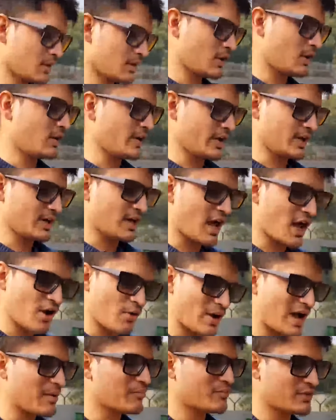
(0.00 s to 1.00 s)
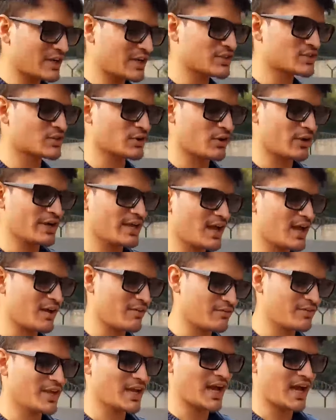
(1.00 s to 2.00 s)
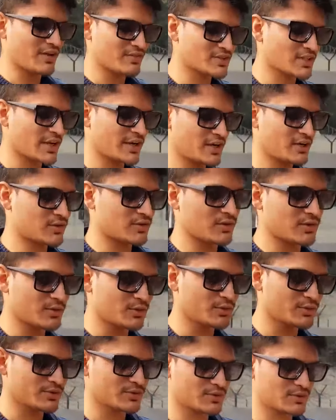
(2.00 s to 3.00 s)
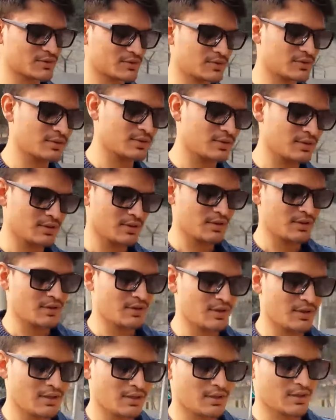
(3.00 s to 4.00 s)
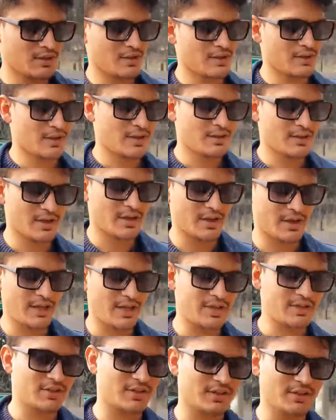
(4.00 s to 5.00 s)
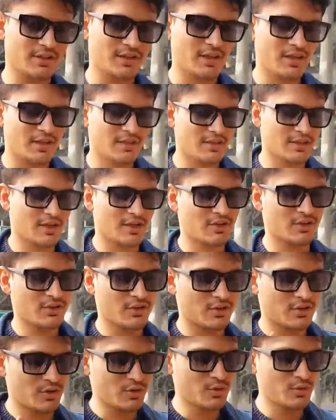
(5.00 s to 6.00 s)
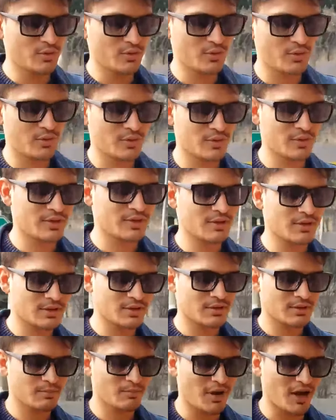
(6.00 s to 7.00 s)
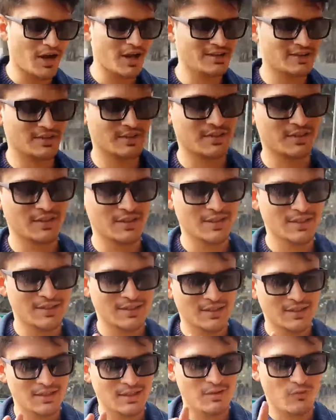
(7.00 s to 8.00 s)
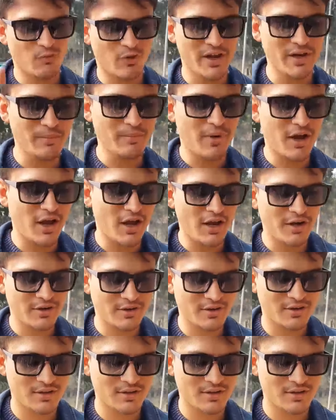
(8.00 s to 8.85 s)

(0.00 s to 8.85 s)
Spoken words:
Okay, now I'm pretty sure, yeah, we have started to lose the connection. There are 2 bars, 1 bar,